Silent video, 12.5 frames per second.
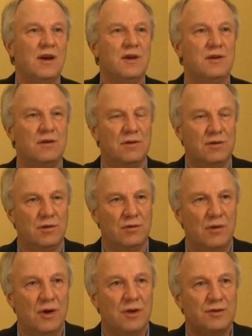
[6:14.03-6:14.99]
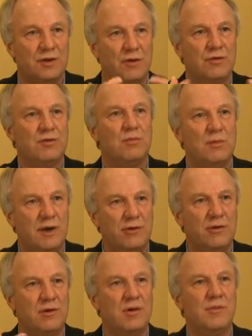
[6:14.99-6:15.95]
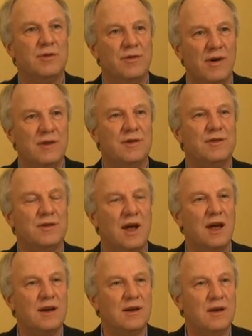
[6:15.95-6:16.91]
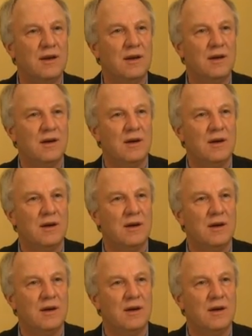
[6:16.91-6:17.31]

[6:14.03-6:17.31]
to social media in terms of understanding